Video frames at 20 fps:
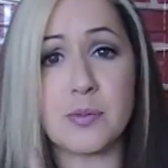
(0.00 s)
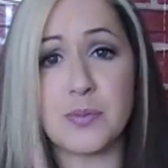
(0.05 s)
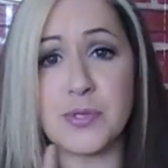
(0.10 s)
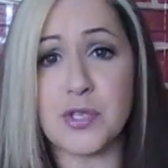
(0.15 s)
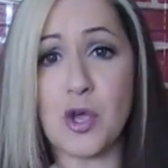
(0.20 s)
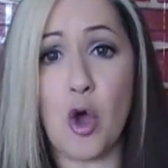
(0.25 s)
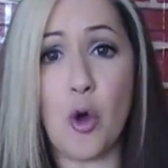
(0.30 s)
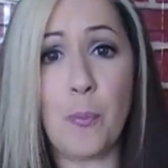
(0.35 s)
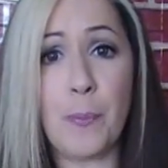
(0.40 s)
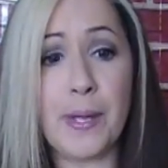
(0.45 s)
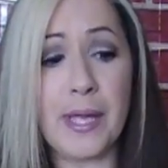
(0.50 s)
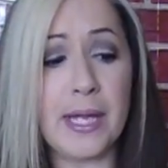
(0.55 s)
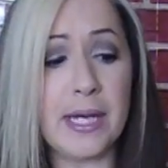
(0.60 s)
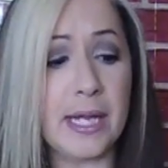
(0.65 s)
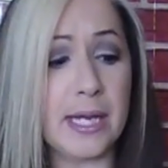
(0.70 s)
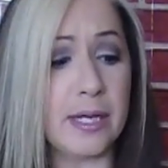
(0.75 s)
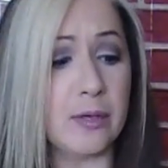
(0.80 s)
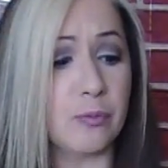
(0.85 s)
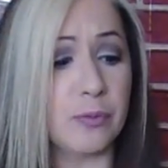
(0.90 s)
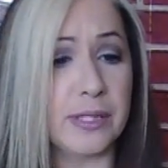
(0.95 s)
was open,
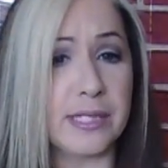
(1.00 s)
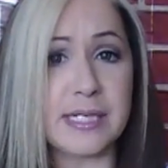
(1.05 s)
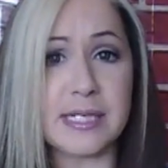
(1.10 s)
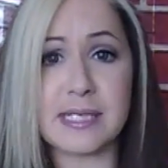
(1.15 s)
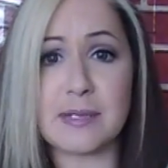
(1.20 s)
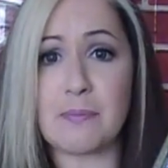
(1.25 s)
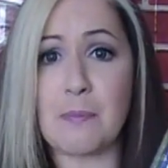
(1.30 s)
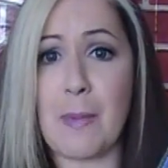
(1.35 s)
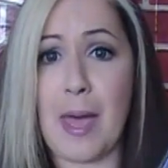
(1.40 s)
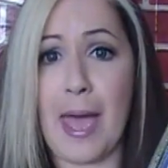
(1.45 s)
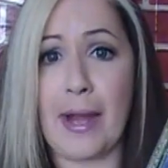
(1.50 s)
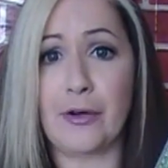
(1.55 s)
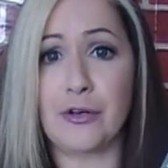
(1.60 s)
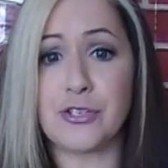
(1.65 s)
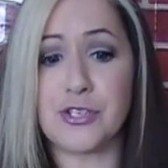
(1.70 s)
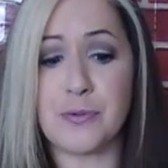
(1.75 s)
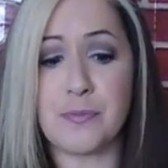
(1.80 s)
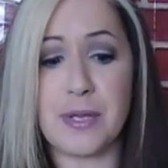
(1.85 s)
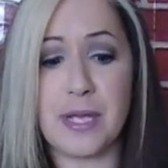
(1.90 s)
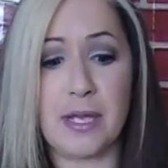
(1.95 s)
and it really doesn't matter
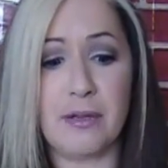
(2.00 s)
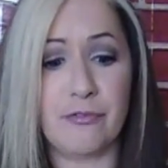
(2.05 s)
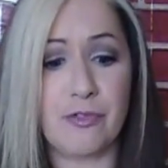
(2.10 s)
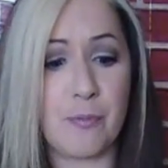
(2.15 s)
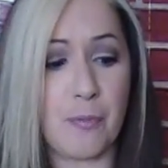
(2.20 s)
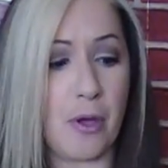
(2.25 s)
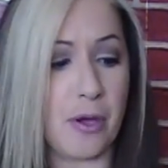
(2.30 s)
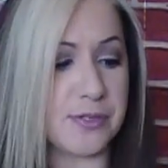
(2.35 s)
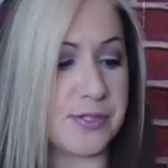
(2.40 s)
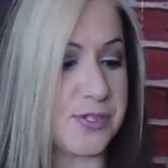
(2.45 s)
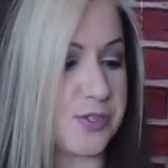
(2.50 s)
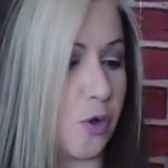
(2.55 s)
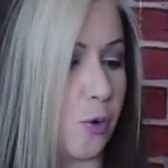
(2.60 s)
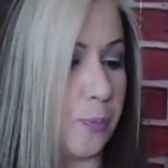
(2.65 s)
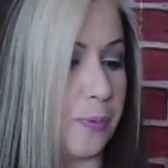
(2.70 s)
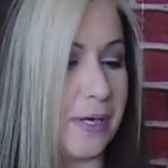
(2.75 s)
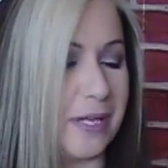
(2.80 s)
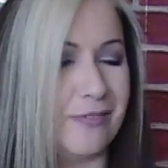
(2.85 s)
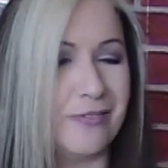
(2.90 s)
to me if the box is open.